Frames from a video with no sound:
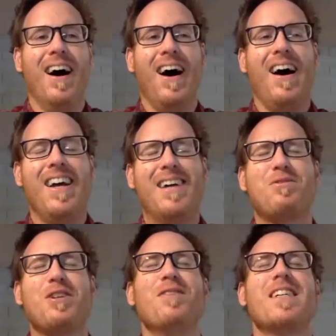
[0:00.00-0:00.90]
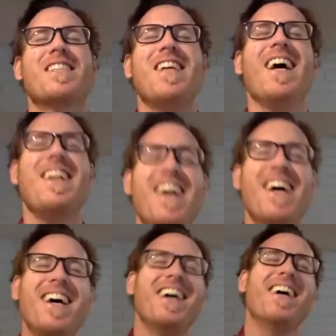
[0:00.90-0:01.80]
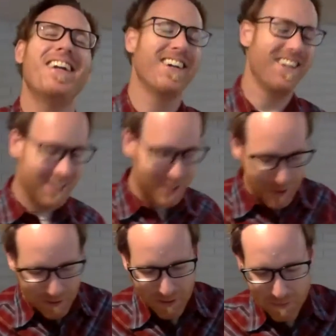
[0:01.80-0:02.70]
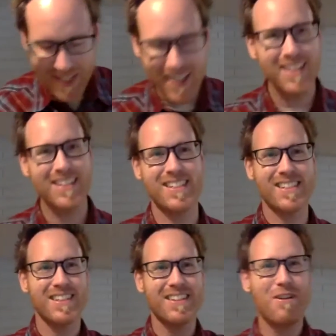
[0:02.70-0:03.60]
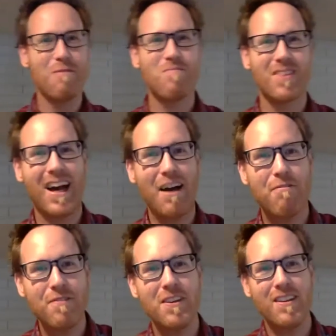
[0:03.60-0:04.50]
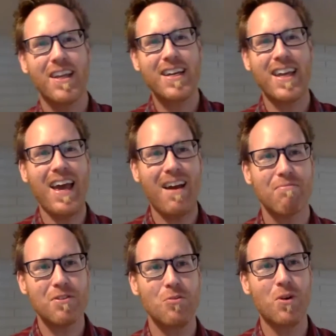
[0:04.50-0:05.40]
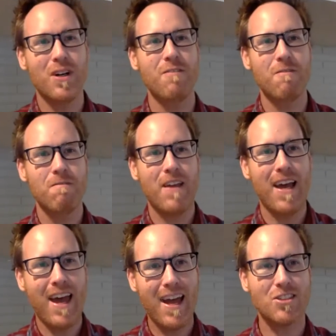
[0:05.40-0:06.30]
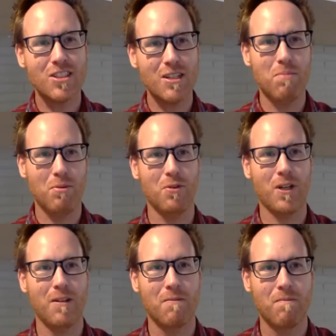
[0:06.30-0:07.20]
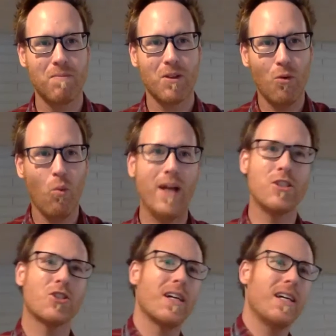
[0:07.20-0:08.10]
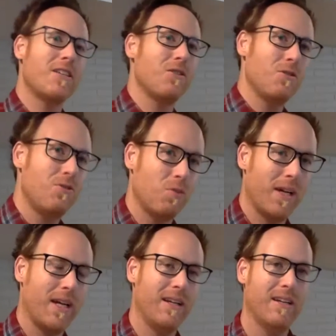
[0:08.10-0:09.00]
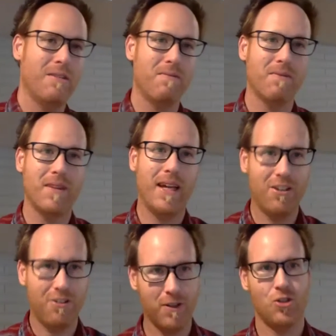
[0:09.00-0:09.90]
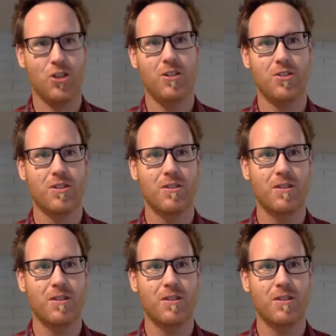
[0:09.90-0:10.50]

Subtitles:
I am so excited because I feel like everyone at some point, when trying to lose weight, has felt judged.